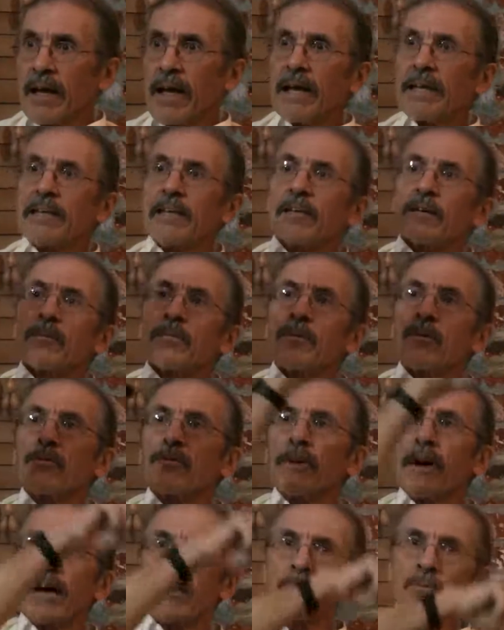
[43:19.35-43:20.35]
and in a
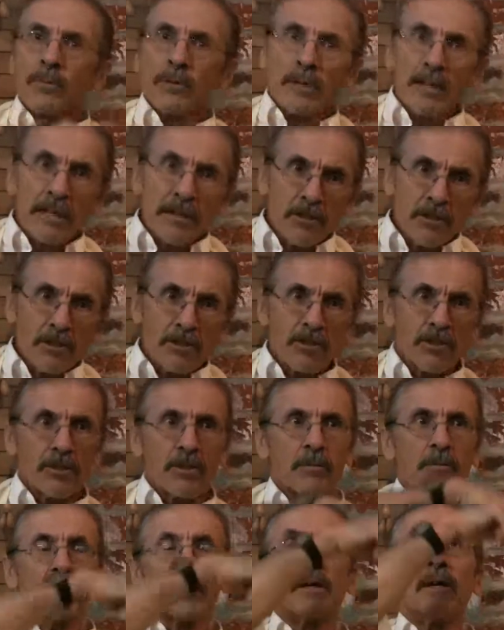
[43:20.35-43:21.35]
profound
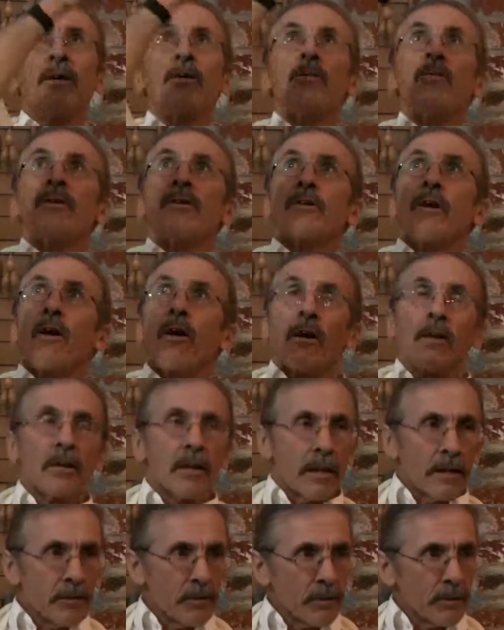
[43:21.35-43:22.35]
relationship with
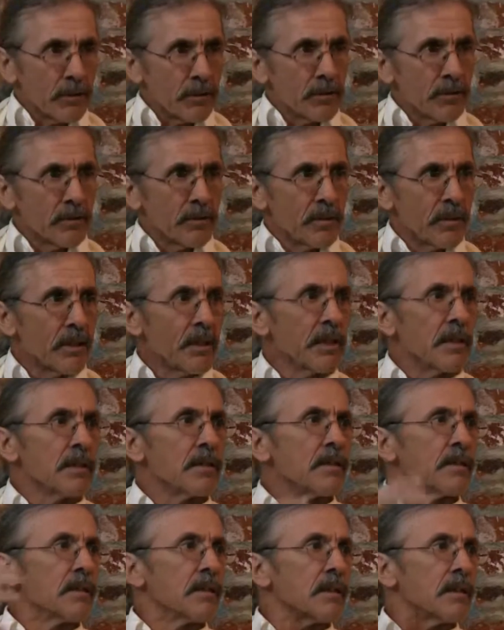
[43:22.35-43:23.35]
all other
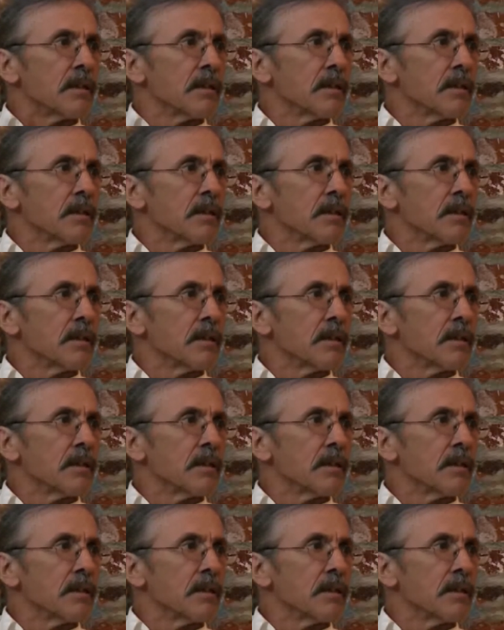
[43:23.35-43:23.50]
things,